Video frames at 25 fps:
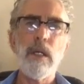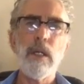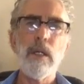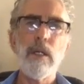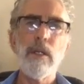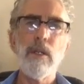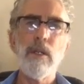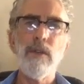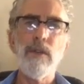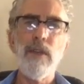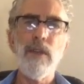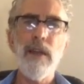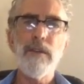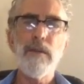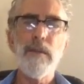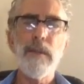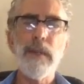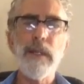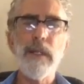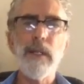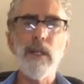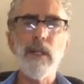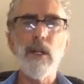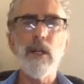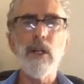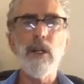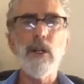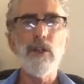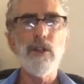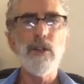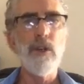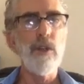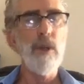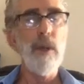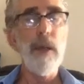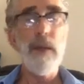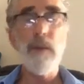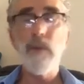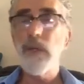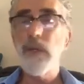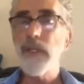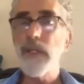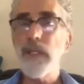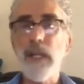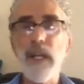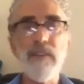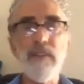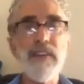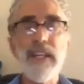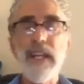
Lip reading: So if you have to be a little closer to it, and once again, if he